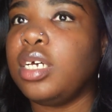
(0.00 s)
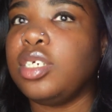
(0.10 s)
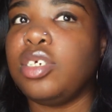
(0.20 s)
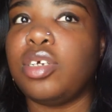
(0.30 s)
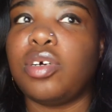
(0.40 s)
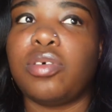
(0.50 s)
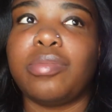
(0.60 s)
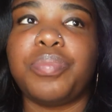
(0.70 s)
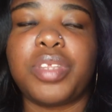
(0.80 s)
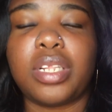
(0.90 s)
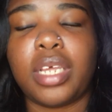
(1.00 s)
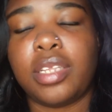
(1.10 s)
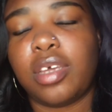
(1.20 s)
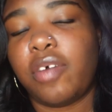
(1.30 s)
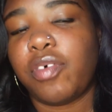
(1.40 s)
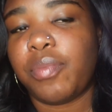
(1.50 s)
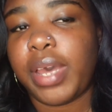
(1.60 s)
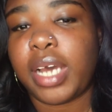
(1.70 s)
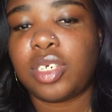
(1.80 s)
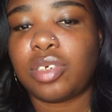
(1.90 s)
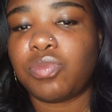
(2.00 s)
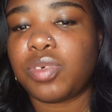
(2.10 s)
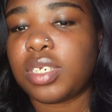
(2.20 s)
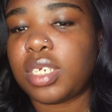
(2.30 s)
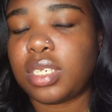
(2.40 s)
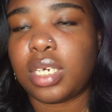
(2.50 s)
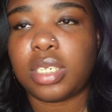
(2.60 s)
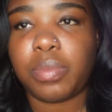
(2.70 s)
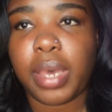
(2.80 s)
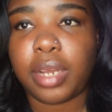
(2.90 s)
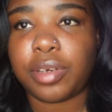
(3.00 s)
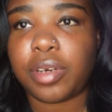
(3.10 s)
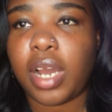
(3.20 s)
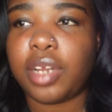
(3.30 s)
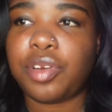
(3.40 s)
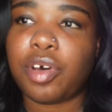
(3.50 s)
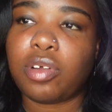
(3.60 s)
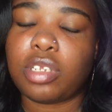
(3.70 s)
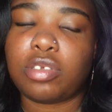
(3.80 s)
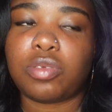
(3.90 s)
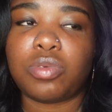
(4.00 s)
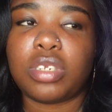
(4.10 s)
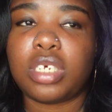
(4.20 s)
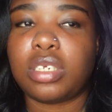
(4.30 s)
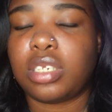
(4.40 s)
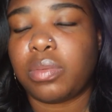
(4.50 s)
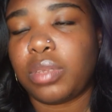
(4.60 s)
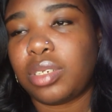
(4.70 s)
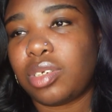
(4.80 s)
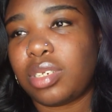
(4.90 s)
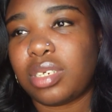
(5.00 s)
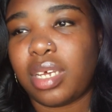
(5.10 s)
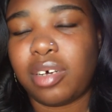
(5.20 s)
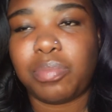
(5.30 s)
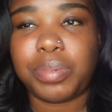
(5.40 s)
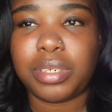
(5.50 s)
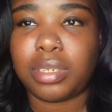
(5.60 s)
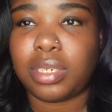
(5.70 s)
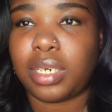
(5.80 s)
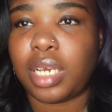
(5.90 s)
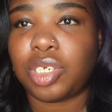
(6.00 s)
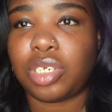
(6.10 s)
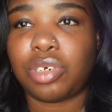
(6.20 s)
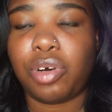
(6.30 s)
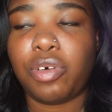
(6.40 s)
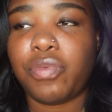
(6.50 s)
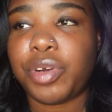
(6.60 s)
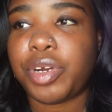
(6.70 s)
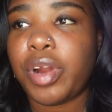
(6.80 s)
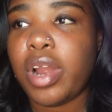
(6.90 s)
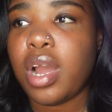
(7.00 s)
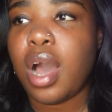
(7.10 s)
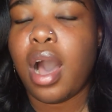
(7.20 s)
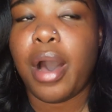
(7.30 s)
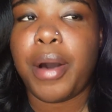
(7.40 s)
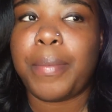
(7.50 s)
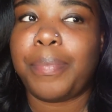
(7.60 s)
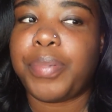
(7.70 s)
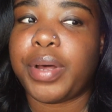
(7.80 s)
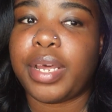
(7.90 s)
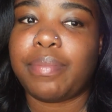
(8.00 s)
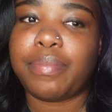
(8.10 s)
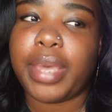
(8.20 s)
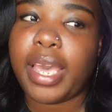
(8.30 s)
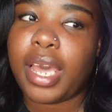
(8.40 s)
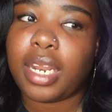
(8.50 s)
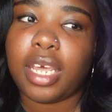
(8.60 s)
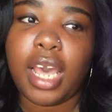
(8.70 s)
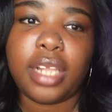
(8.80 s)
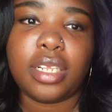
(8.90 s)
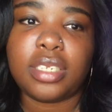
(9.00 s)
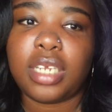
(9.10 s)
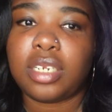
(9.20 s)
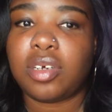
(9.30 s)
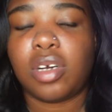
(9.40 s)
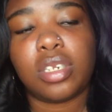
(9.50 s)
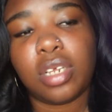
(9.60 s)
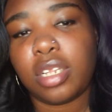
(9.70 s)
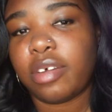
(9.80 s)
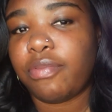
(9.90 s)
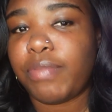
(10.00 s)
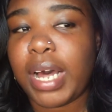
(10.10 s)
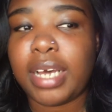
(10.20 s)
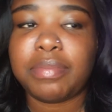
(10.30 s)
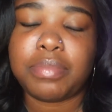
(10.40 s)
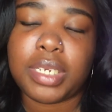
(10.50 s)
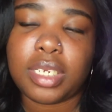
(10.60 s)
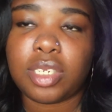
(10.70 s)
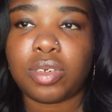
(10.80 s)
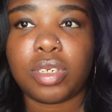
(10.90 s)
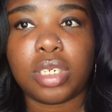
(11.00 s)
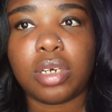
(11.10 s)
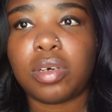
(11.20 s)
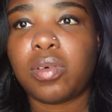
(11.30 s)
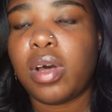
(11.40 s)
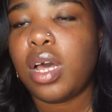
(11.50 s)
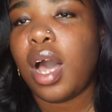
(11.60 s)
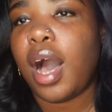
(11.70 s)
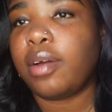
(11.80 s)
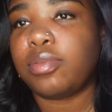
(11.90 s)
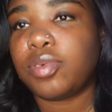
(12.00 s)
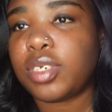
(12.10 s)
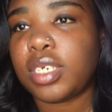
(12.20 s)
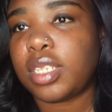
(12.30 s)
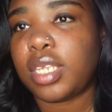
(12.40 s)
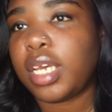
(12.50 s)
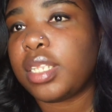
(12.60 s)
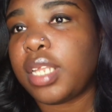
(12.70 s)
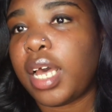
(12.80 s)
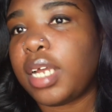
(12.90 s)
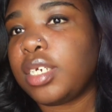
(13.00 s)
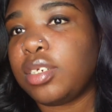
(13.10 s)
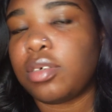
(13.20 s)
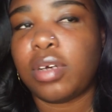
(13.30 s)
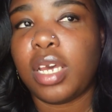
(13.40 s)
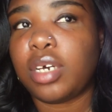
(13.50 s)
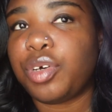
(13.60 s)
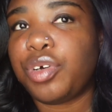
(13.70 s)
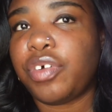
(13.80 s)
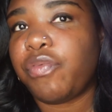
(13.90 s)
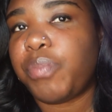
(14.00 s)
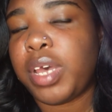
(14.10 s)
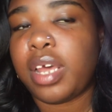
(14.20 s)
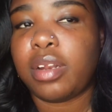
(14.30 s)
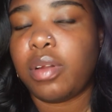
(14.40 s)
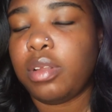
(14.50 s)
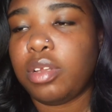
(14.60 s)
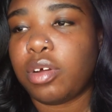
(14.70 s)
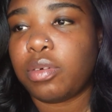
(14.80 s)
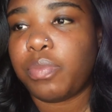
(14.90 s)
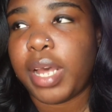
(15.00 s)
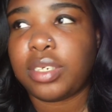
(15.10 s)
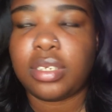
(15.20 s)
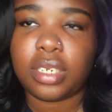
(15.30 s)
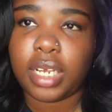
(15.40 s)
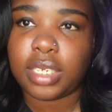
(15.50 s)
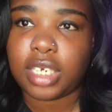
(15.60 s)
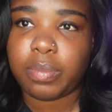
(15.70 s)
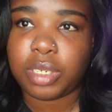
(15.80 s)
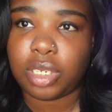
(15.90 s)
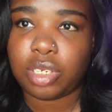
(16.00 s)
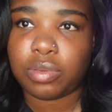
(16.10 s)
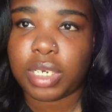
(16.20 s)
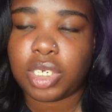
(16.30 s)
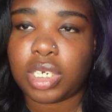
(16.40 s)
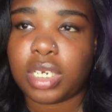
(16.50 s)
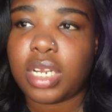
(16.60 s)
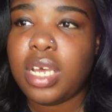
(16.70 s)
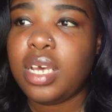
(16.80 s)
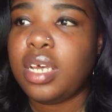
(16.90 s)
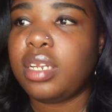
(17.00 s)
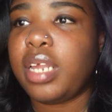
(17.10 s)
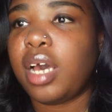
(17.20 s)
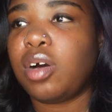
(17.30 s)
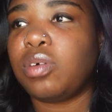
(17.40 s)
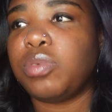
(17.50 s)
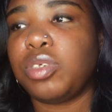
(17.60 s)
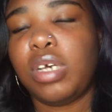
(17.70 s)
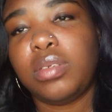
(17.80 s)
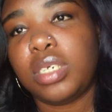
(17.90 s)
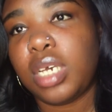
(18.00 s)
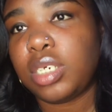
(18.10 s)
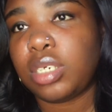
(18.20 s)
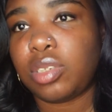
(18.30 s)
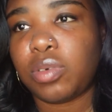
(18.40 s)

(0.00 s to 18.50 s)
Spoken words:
you know, the length of a match really does matter. I know this is really something just to help put Takeshita over. But man, had this gone another 5 minutes or so, I really think that, you know, it could have been, you know, match of the night type of situation. Now, we do have Takeshita